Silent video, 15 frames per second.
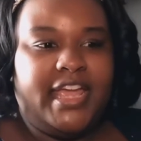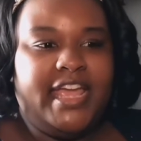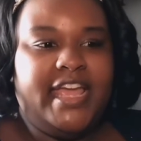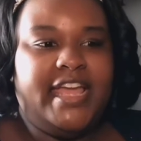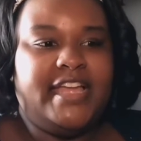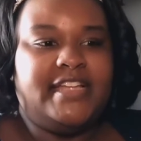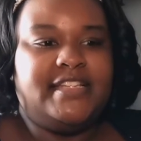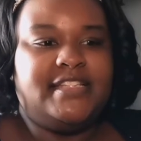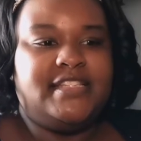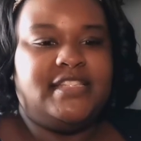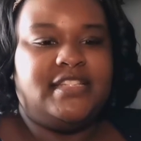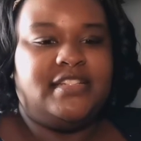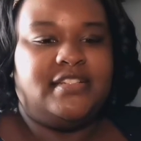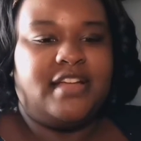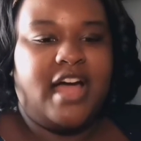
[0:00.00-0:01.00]
is,
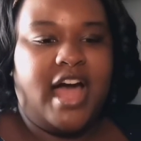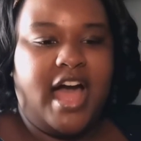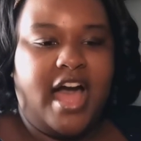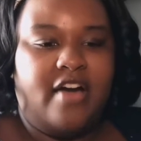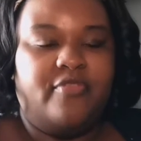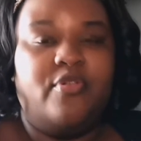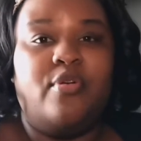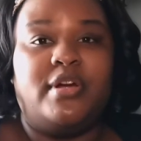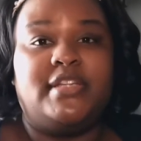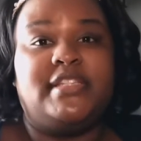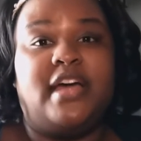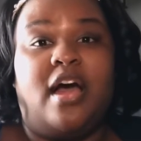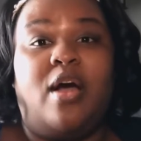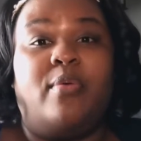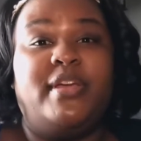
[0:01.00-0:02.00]
of course,
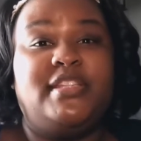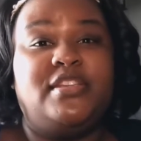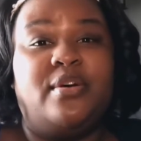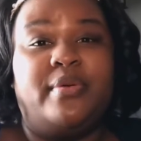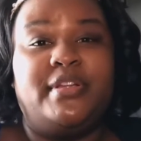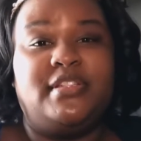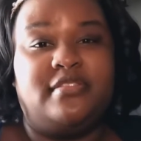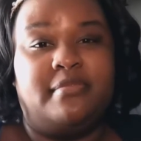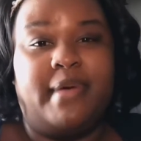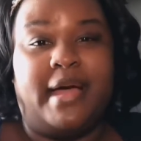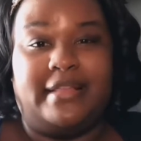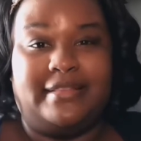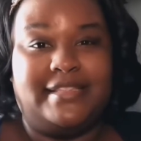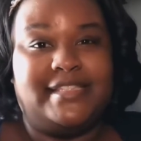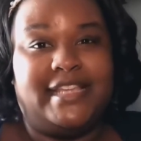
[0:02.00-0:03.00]
I always go into
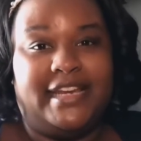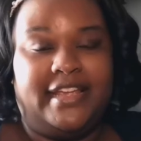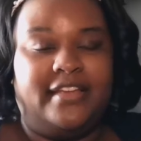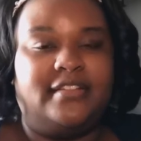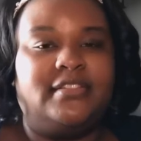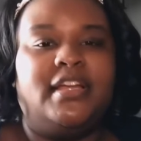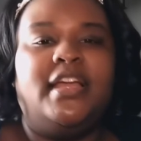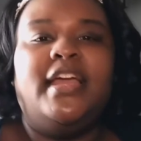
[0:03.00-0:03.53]
about the setting.